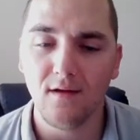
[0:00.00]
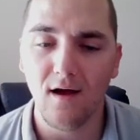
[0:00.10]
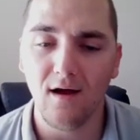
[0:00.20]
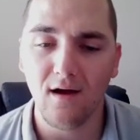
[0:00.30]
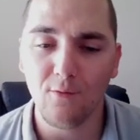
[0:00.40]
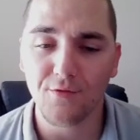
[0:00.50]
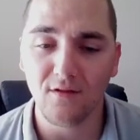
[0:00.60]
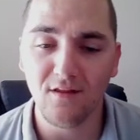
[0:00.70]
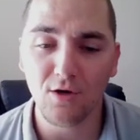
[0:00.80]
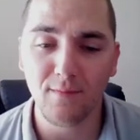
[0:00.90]
Uh, with a
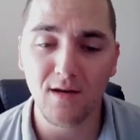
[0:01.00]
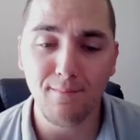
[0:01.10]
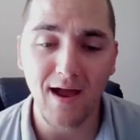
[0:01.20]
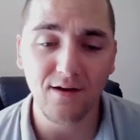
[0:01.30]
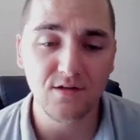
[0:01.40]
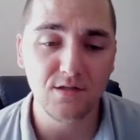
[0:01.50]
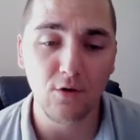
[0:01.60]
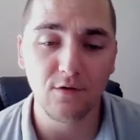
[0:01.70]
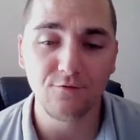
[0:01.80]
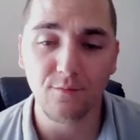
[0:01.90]
little bit of madness
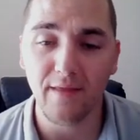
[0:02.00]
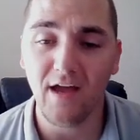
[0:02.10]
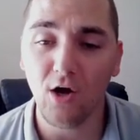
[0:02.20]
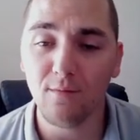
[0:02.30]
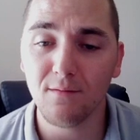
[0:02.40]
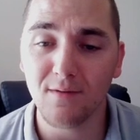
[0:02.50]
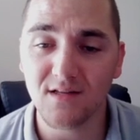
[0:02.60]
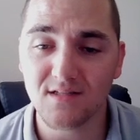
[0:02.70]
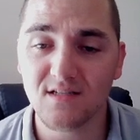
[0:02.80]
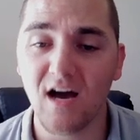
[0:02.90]
thrown in from the helmet, but
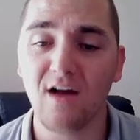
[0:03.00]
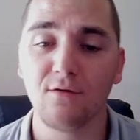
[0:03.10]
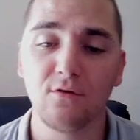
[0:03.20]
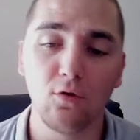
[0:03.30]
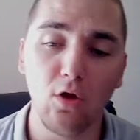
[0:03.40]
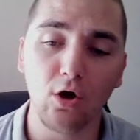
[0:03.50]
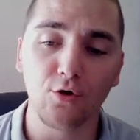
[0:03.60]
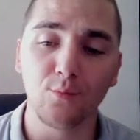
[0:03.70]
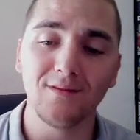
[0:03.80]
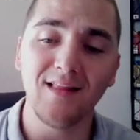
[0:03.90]
it's not no
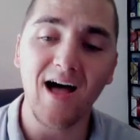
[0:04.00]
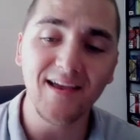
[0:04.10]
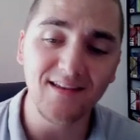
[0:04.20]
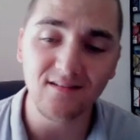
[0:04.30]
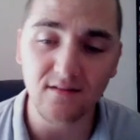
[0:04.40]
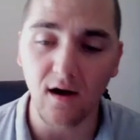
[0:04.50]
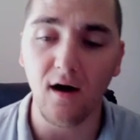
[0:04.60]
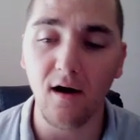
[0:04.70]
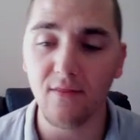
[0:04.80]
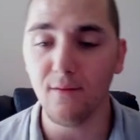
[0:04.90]
longer reliant
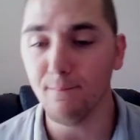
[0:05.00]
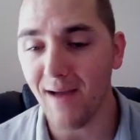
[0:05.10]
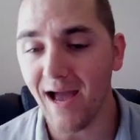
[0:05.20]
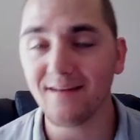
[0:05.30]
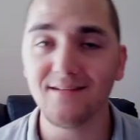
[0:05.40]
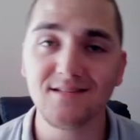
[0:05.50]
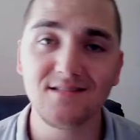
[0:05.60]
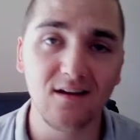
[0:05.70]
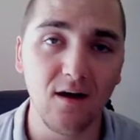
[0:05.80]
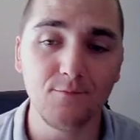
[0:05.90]
on the madness
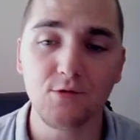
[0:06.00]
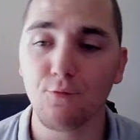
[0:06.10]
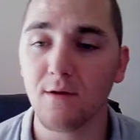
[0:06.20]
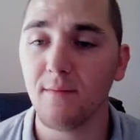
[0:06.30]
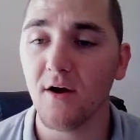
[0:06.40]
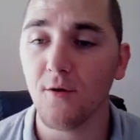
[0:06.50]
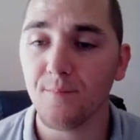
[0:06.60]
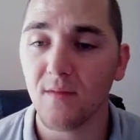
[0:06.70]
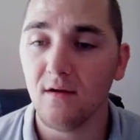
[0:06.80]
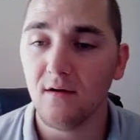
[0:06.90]
that comes with Ringbearer.
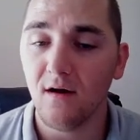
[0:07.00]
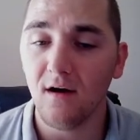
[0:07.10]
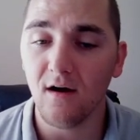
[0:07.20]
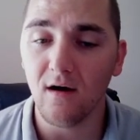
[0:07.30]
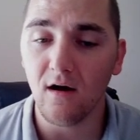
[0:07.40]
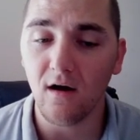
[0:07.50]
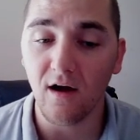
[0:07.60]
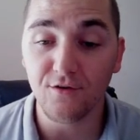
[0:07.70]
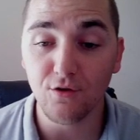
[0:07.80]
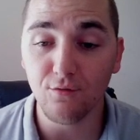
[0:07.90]
Uh,
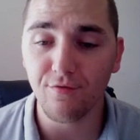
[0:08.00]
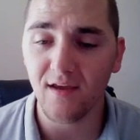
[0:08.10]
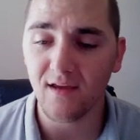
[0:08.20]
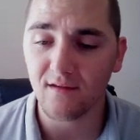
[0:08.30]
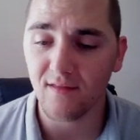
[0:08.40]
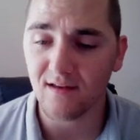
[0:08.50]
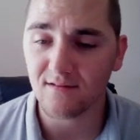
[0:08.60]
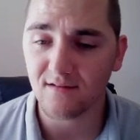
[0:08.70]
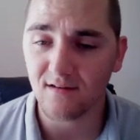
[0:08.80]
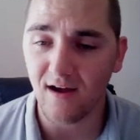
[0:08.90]
I do think
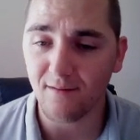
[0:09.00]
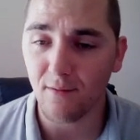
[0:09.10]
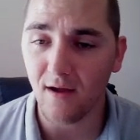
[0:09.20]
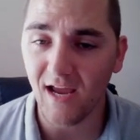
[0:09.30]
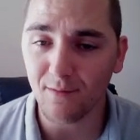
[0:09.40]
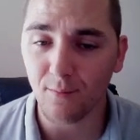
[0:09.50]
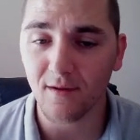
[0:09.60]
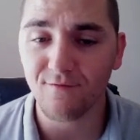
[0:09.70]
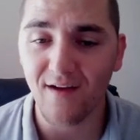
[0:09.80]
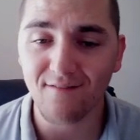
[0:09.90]
that uh, I'm a, I am a
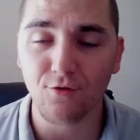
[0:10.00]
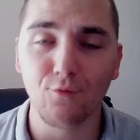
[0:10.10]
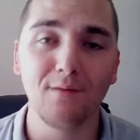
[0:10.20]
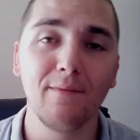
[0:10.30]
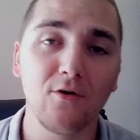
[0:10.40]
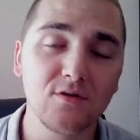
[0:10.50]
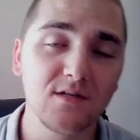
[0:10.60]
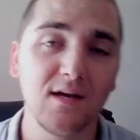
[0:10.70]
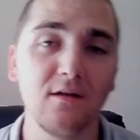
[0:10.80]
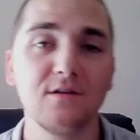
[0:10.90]
big fan of the ring Bearer
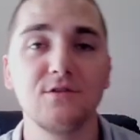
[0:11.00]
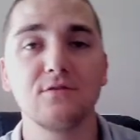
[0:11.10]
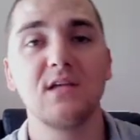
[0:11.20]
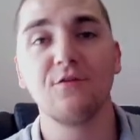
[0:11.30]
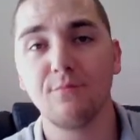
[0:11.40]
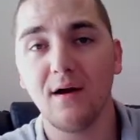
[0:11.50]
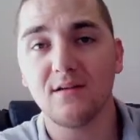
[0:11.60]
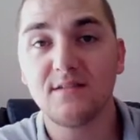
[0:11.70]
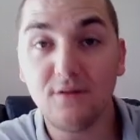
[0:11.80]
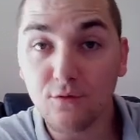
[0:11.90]
skill, as you'll see from my
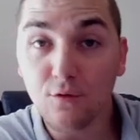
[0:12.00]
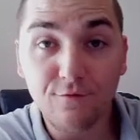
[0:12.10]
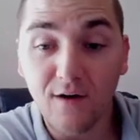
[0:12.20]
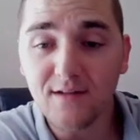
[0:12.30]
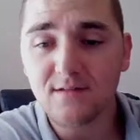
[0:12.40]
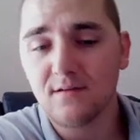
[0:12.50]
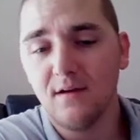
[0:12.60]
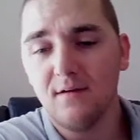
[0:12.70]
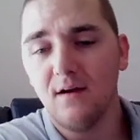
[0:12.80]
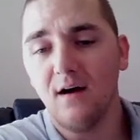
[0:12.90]
Isildur fights.
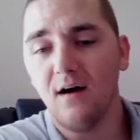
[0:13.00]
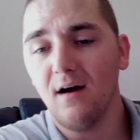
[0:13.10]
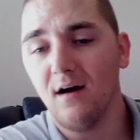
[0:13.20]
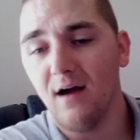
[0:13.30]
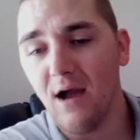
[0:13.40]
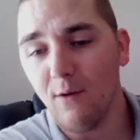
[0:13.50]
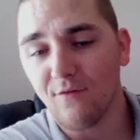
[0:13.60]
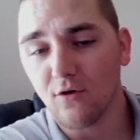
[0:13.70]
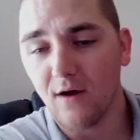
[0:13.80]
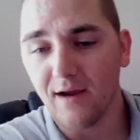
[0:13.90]
Uh,
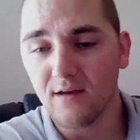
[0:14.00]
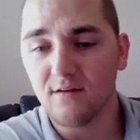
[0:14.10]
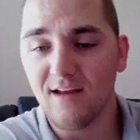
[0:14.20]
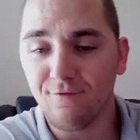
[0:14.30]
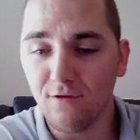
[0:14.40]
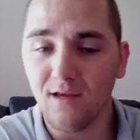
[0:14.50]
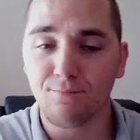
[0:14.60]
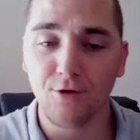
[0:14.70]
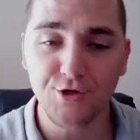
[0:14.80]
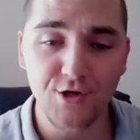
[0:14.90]
however, I can definitely
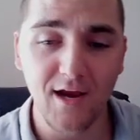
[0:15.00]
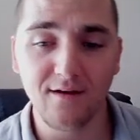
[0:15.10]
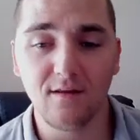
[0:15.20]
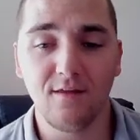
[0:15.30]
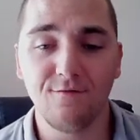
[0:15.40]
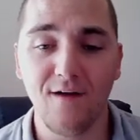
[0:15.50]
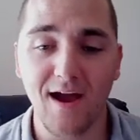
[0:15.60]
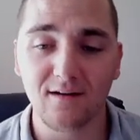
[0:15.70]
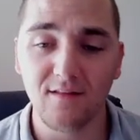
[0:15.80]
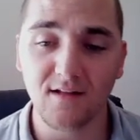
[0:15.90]
appreciate the
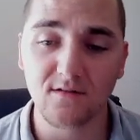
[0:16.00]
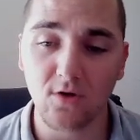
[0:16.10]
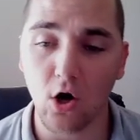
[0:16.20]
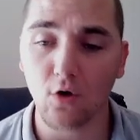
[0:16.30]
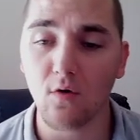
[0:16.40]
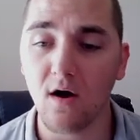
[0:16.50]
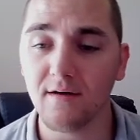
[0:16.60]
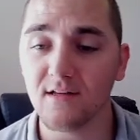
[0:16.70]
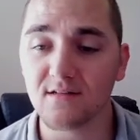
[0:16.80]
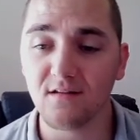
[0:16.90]
fact that
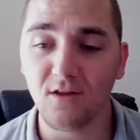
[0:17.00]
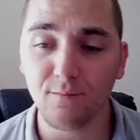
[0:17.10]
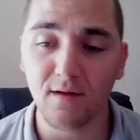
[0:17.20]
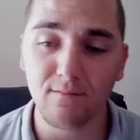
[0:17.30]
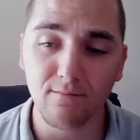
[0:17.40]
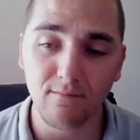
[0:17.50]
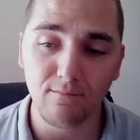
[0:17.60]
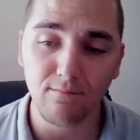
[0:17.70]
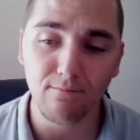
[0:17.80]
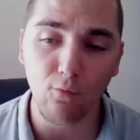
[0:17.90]
Sauron is a little bit
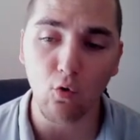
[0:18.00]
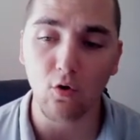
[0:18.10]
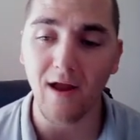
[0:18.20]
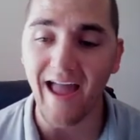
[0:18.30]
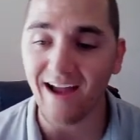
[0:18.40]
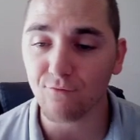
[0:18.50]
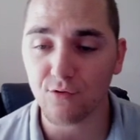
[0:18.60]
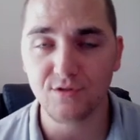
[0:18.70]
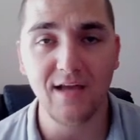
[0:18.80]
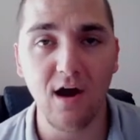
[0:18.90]
more
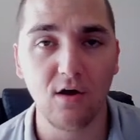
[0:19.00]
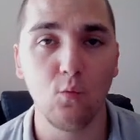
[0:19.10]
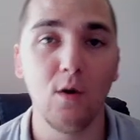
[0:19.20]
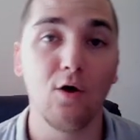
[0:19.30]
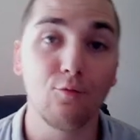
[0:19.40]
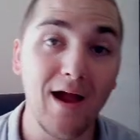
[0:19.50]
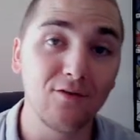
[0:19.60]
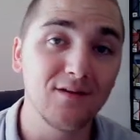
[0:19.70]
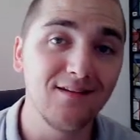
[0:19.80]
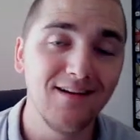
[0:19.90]
averaged out and
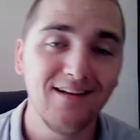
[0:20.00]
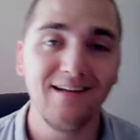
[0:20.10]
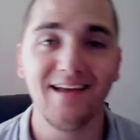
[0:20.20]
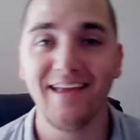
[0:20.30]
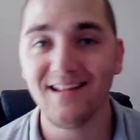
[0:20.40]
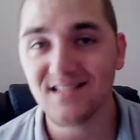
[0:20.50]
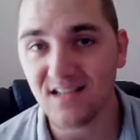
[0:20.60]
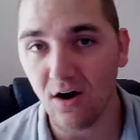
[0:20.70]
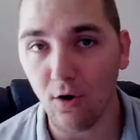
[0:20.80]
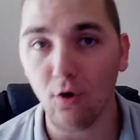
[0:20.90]
well-rounded against
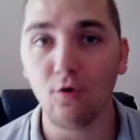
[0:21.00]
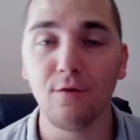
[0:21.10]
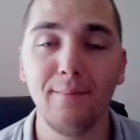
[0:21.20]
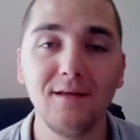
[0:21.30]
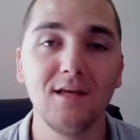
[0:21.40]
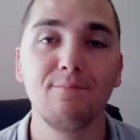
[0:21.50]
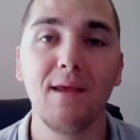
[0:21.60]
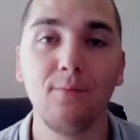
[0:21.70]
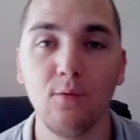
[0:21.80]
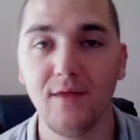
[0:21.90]
all the million
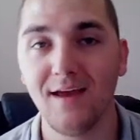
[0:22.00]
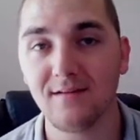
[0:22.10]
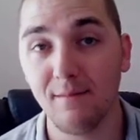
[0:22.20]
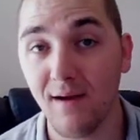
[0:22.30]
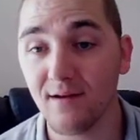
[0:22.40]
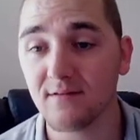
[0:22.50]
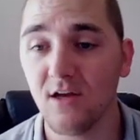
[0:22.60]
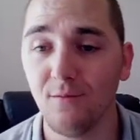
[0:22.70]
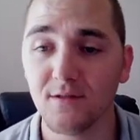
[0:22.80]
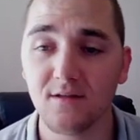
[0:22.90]
people with anti-madness
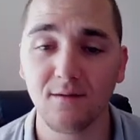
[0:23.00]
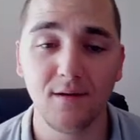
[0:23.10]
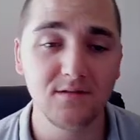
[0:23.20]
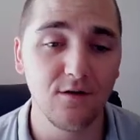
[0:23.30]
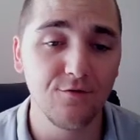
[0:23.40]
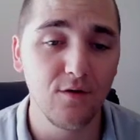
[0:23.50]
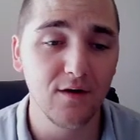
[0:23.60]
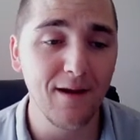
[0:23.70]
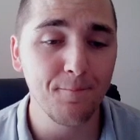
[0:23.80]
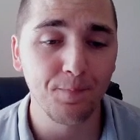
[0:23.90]
helmets like myself.
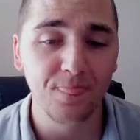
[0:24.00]
Okay.